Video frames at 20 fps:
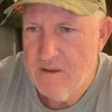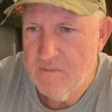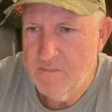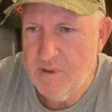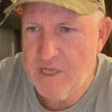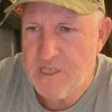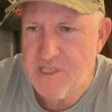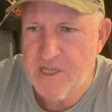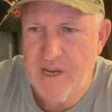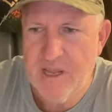
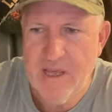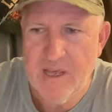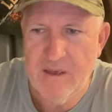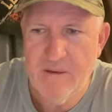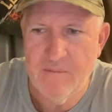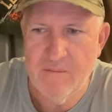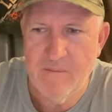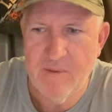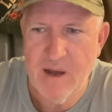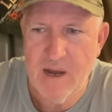Pissing
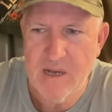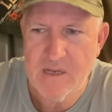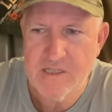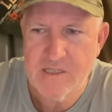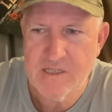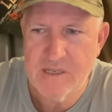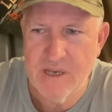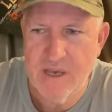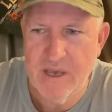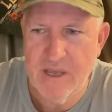here,
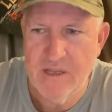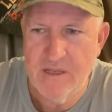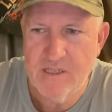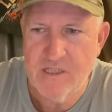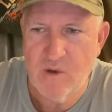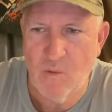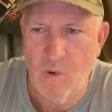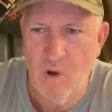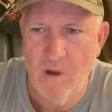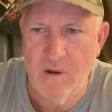Bucks, in
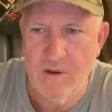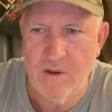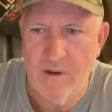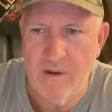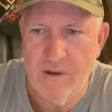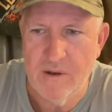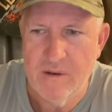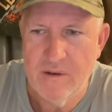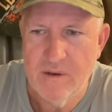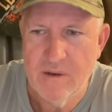
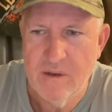Taunton.